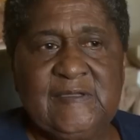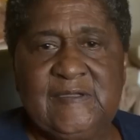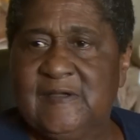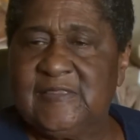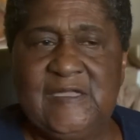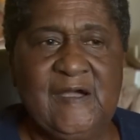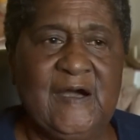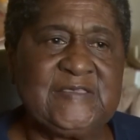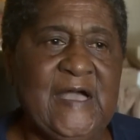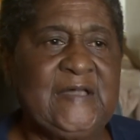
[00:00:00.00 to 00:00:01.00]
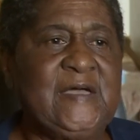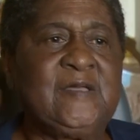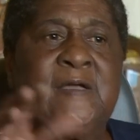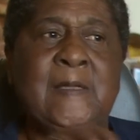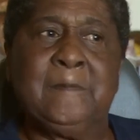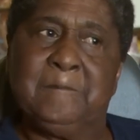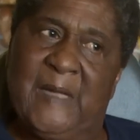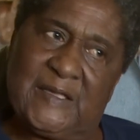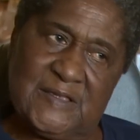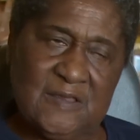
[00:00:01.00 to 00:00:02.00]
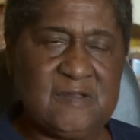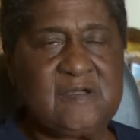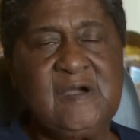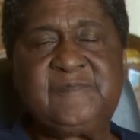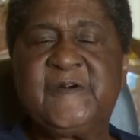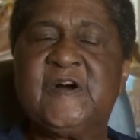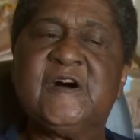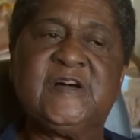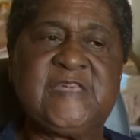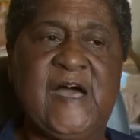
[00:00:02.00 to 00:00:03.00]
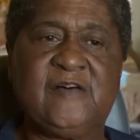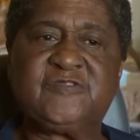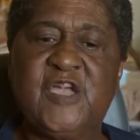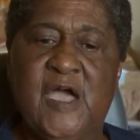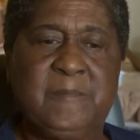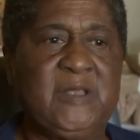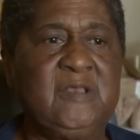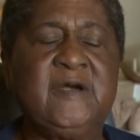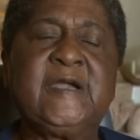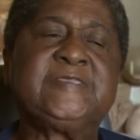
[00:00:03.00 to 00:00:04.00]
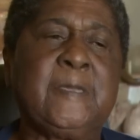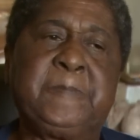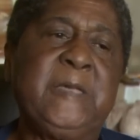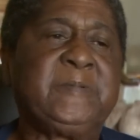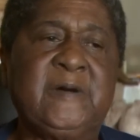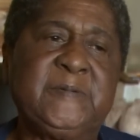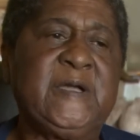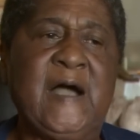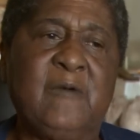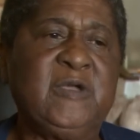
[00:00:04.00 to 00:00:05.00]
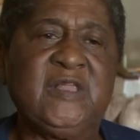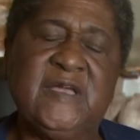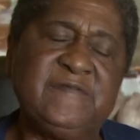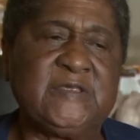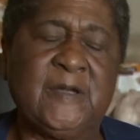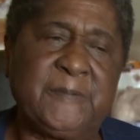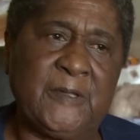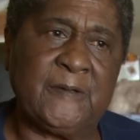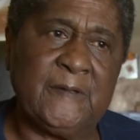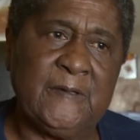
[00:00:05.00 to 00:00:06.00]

here they are down there making it look good for her downstairs, but look at the people up here, how we're living up here.